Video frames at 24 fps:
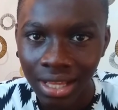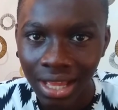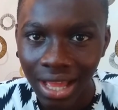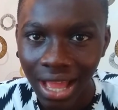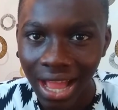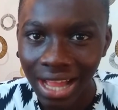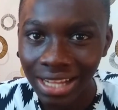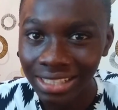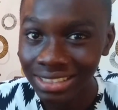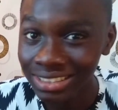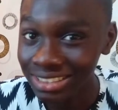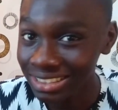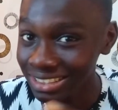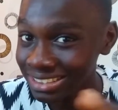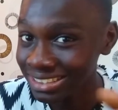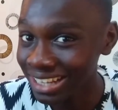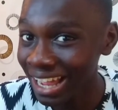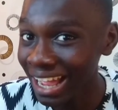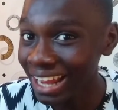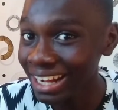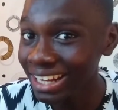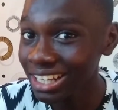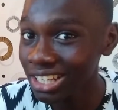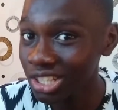and
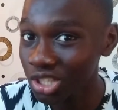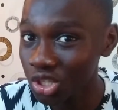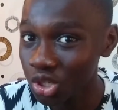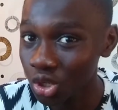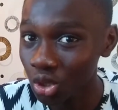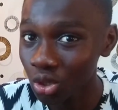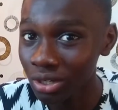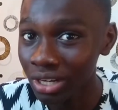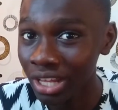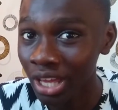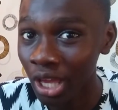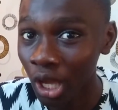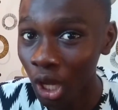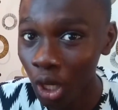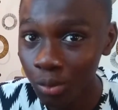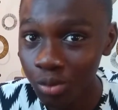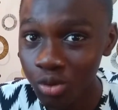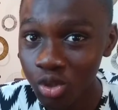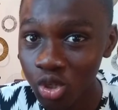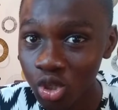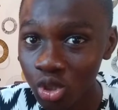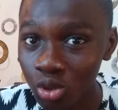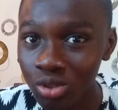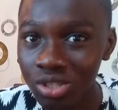that in turn
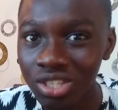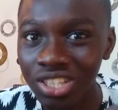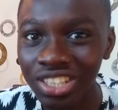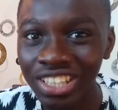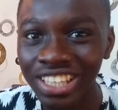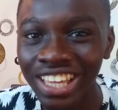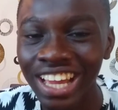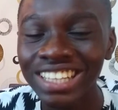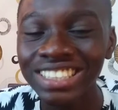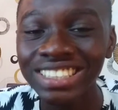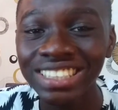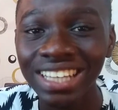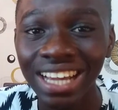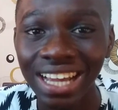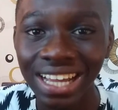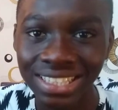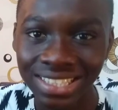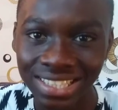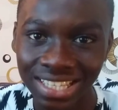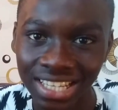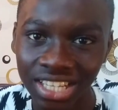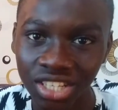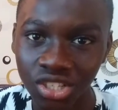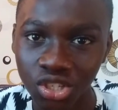helps you to get their
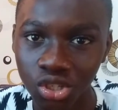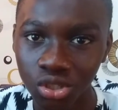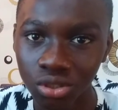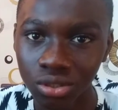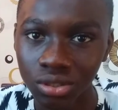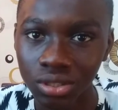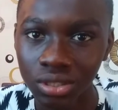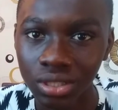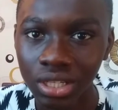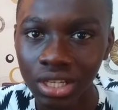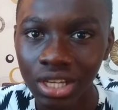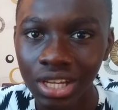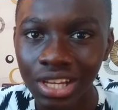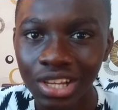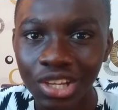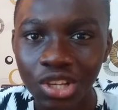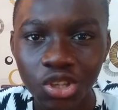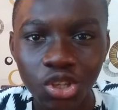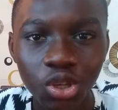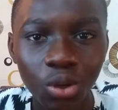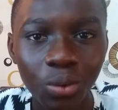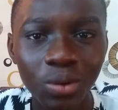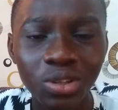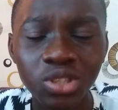attention.
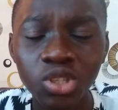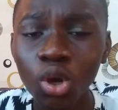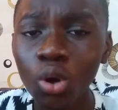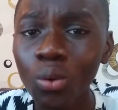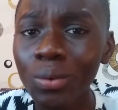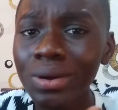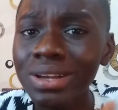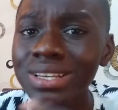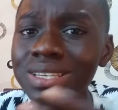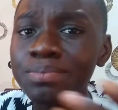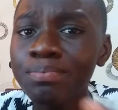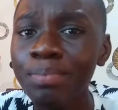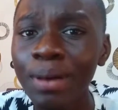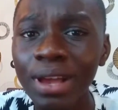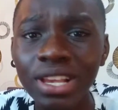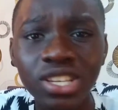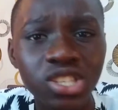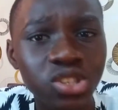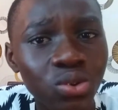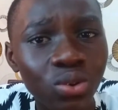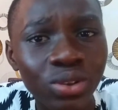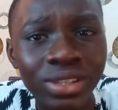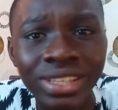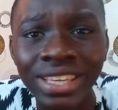So it's always
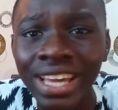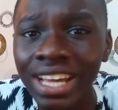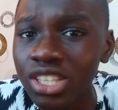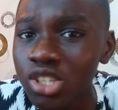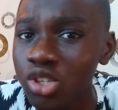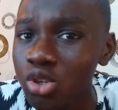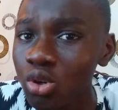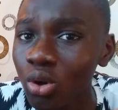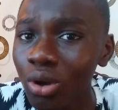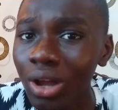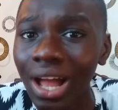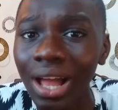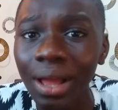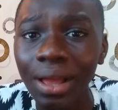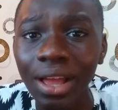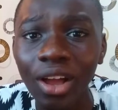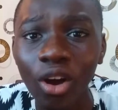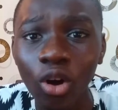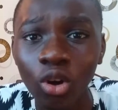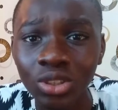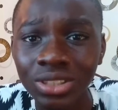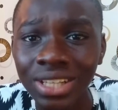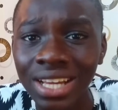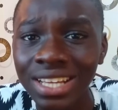best to get your
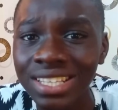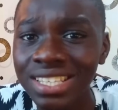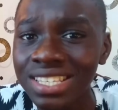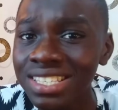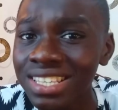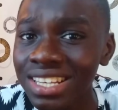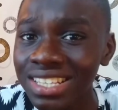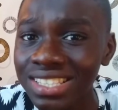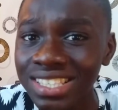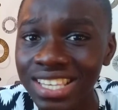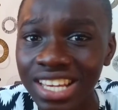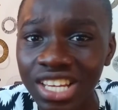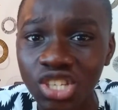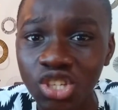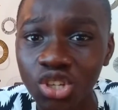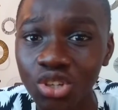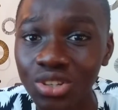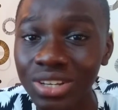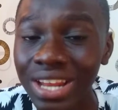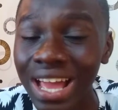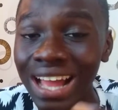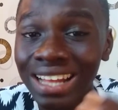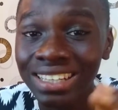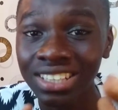audience's
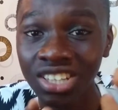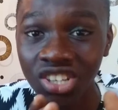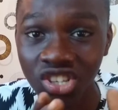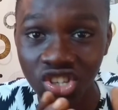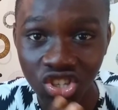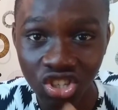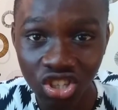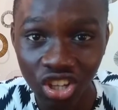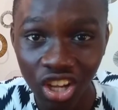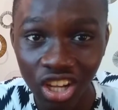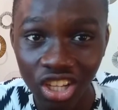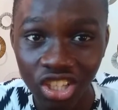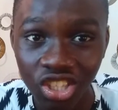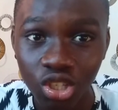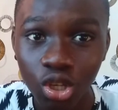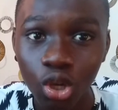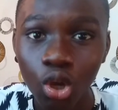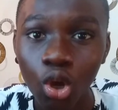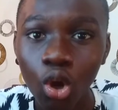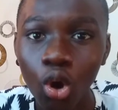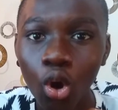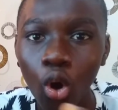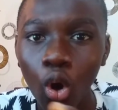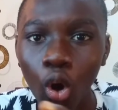attention at the start
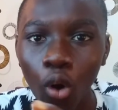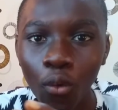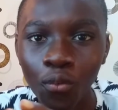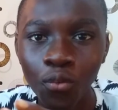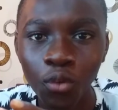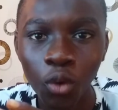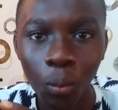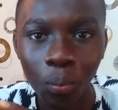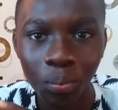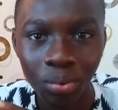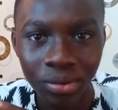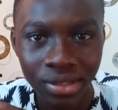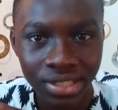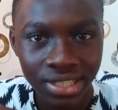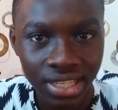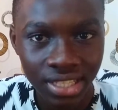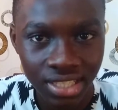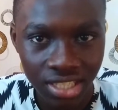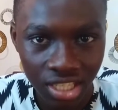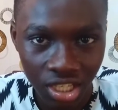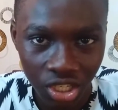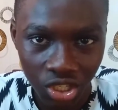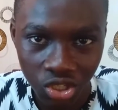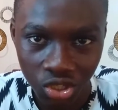of your
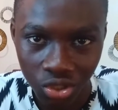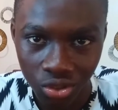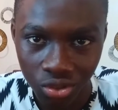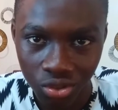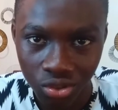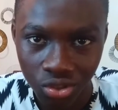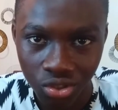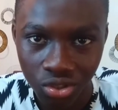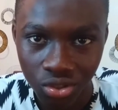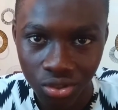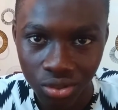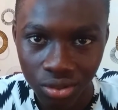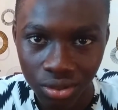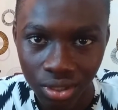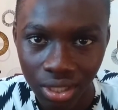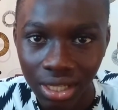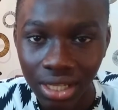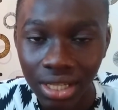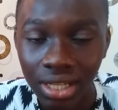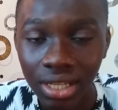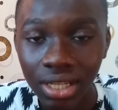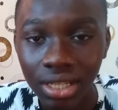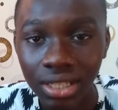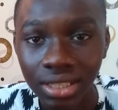presentations.
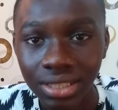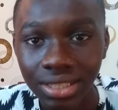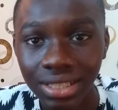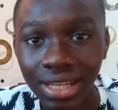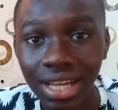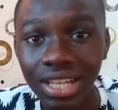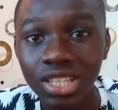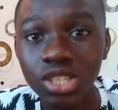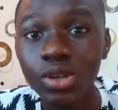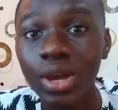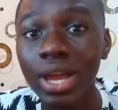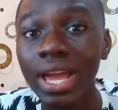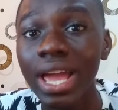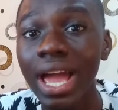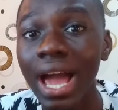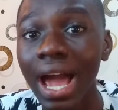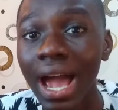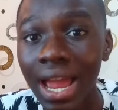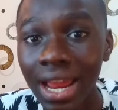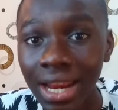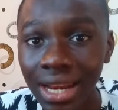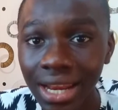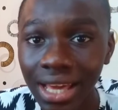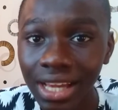That's why
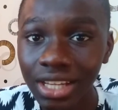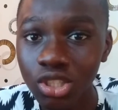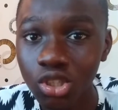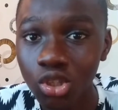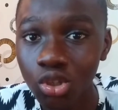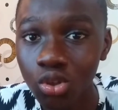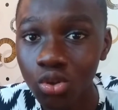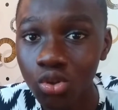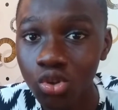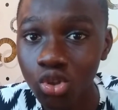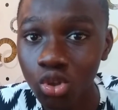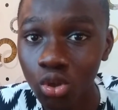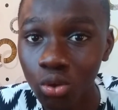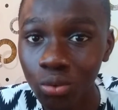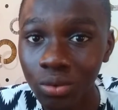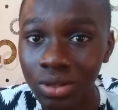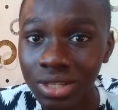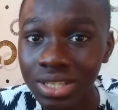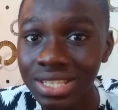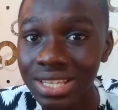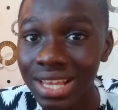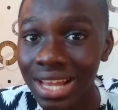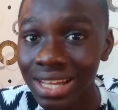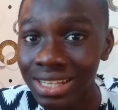I like to use
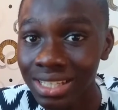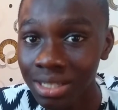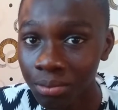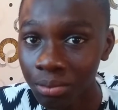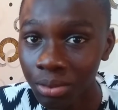stories at the